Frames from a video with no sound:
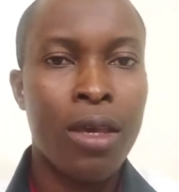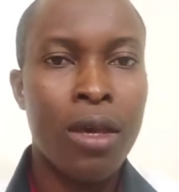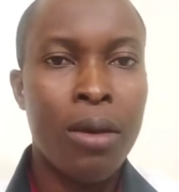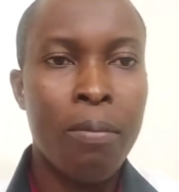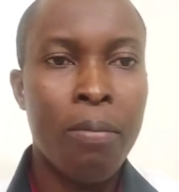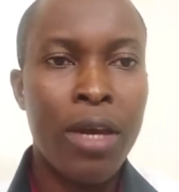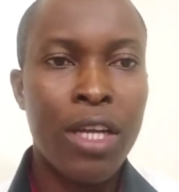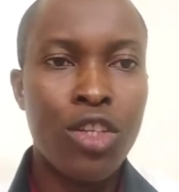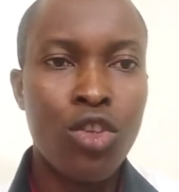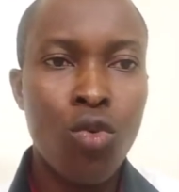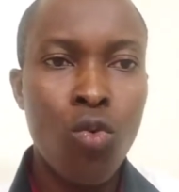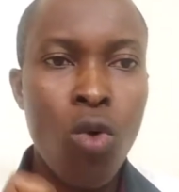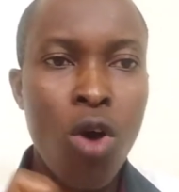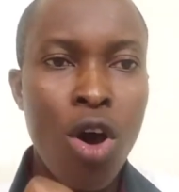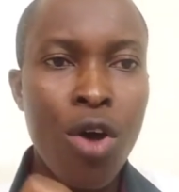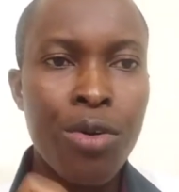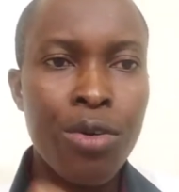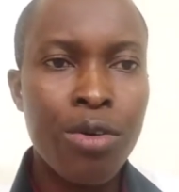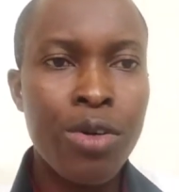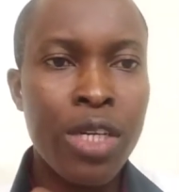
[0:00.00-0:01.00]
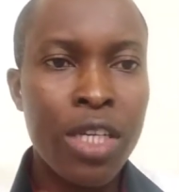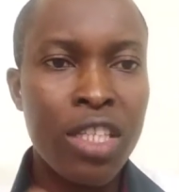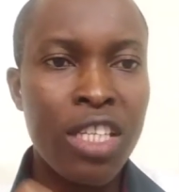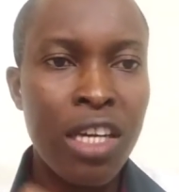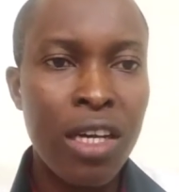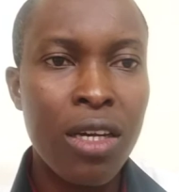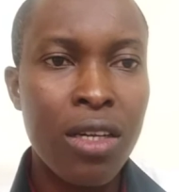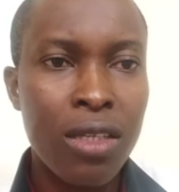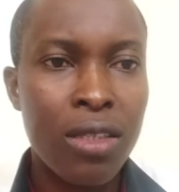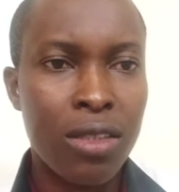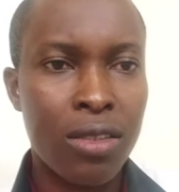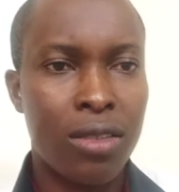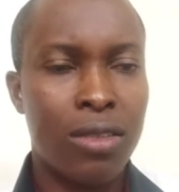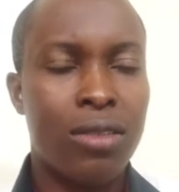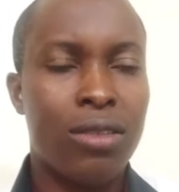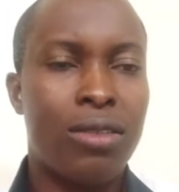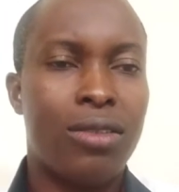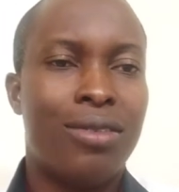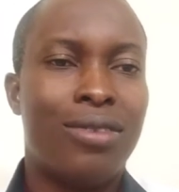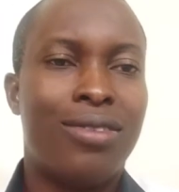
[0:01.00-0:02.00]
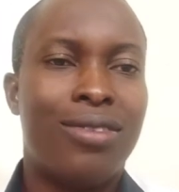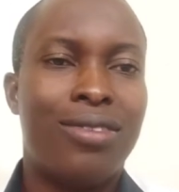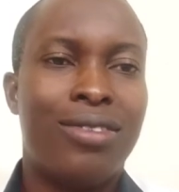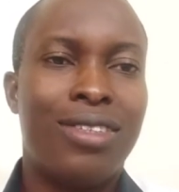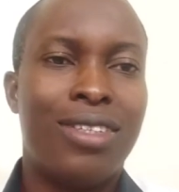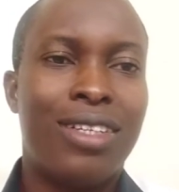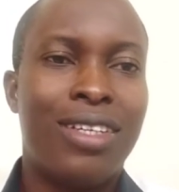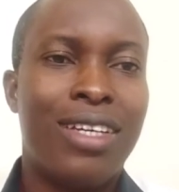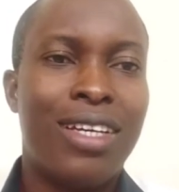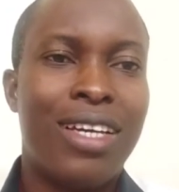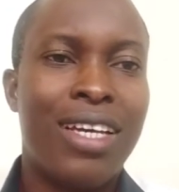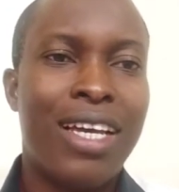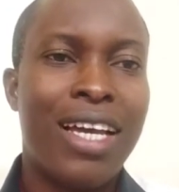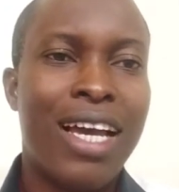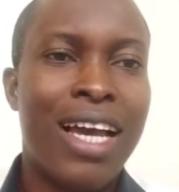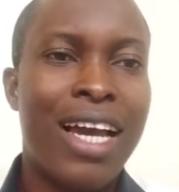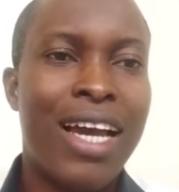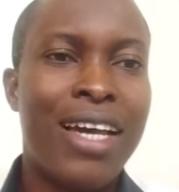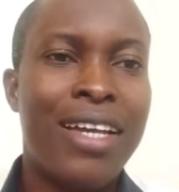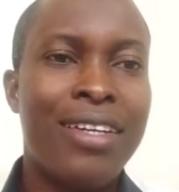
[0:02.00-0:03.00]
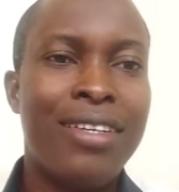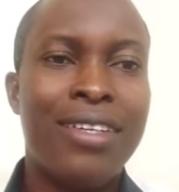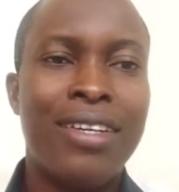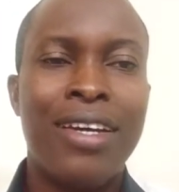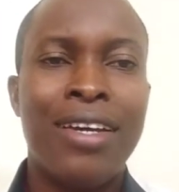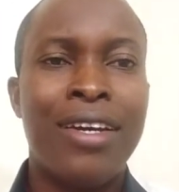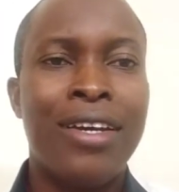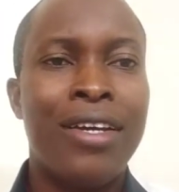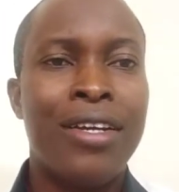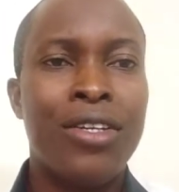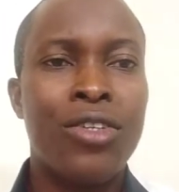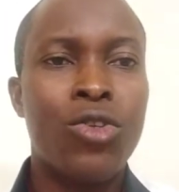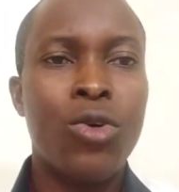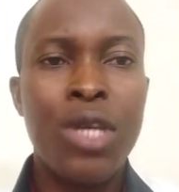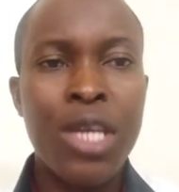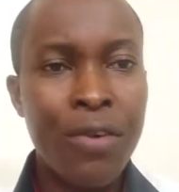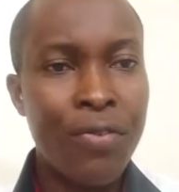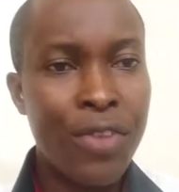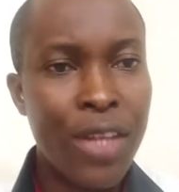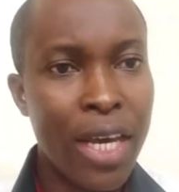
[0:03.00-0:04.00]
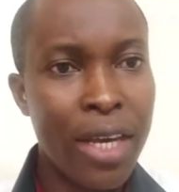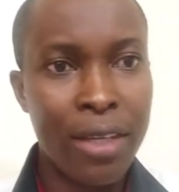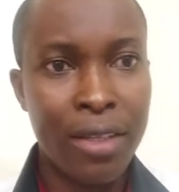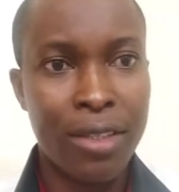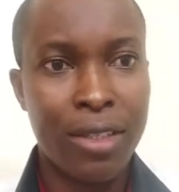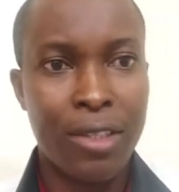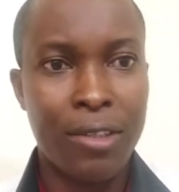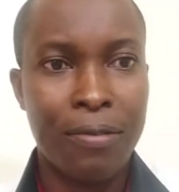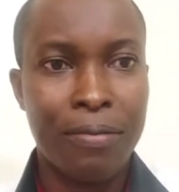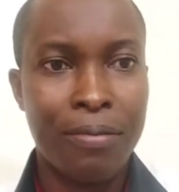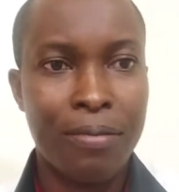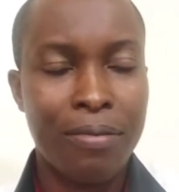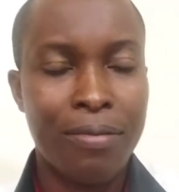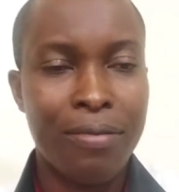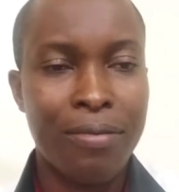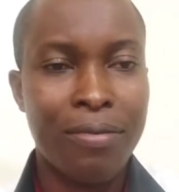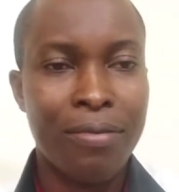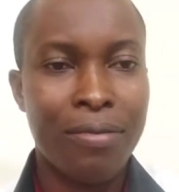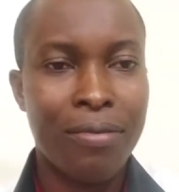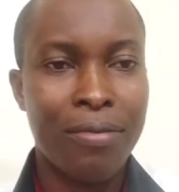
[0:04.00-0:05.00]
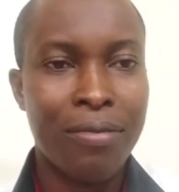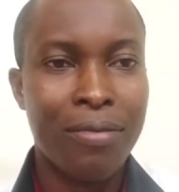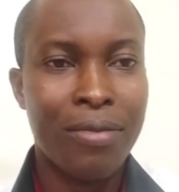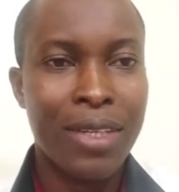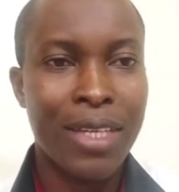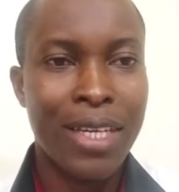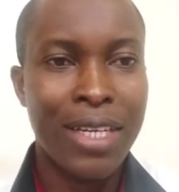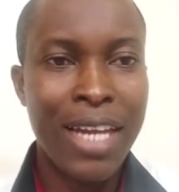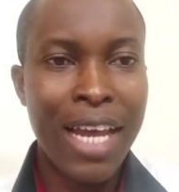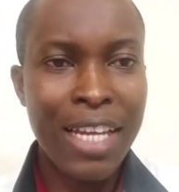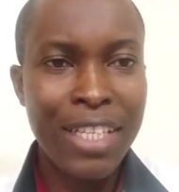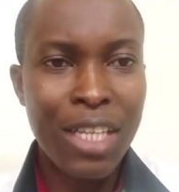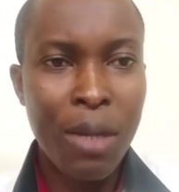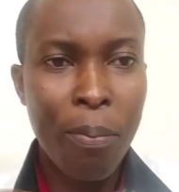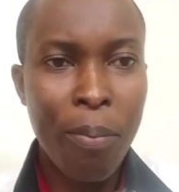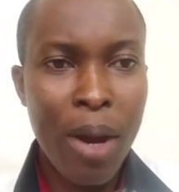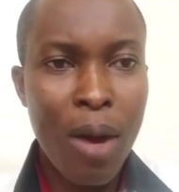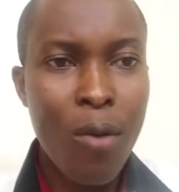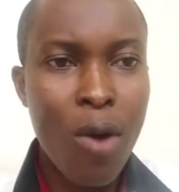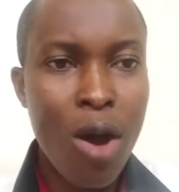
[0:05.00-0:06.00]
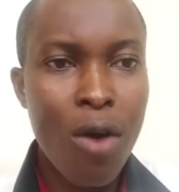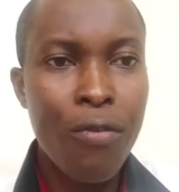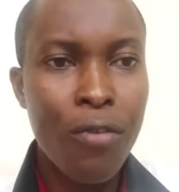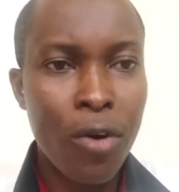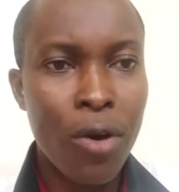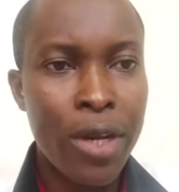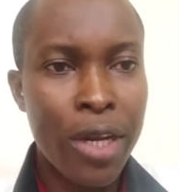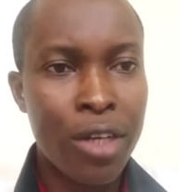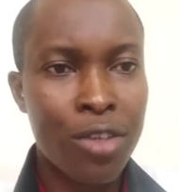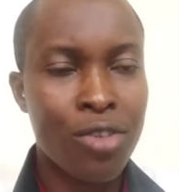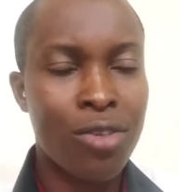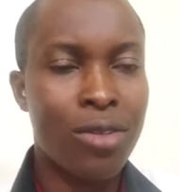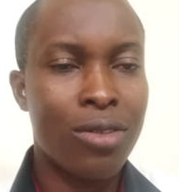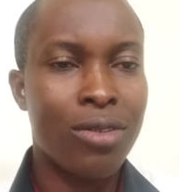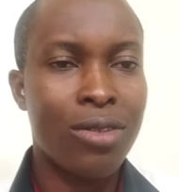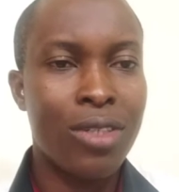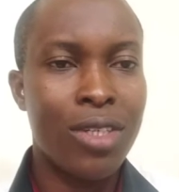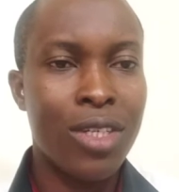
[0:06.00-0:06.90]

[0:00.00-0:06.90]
But one returned and uh, to give thanks. That's the power of connection.